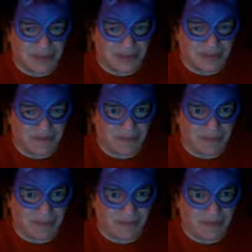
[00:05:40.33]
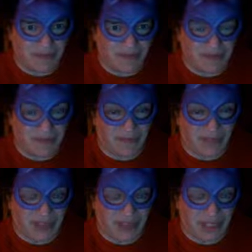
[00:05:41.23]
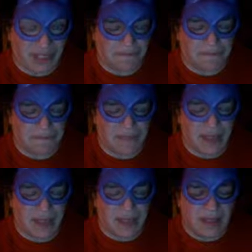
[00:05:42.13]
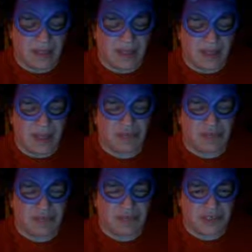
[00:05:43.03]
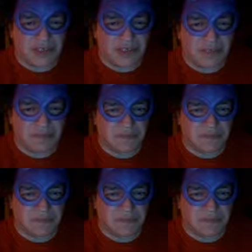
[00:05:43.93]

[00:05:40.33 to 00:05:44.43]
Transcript: saw the film for the first time, I cringed,